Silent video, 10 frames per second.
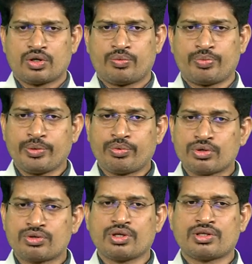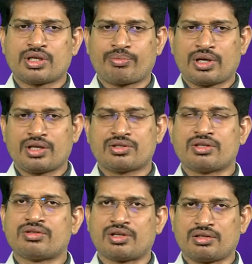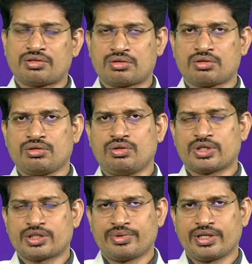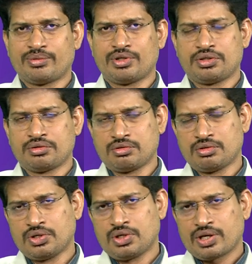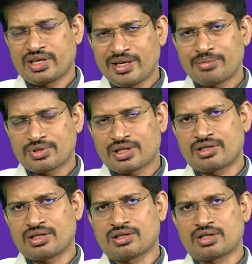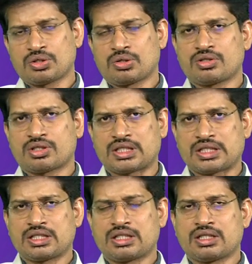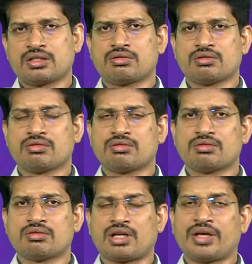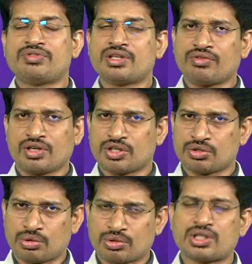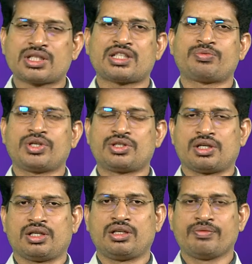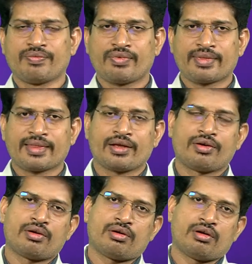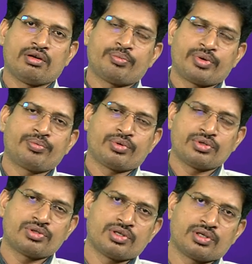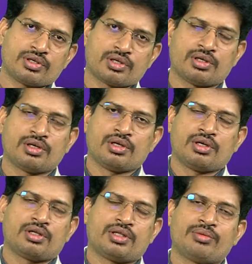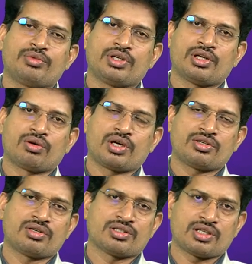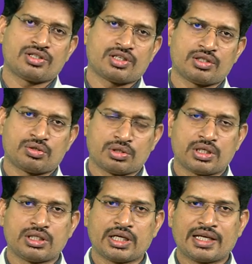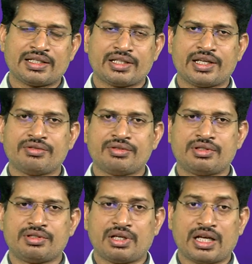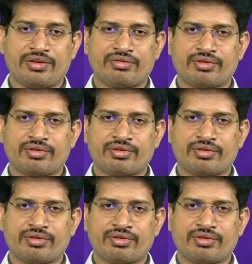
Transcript: Prepositioning supplies and drills. So you must be able to keep certain resources essential to life-saving resources, especially in a prepositioning uh, them in a location essential so that they can save life.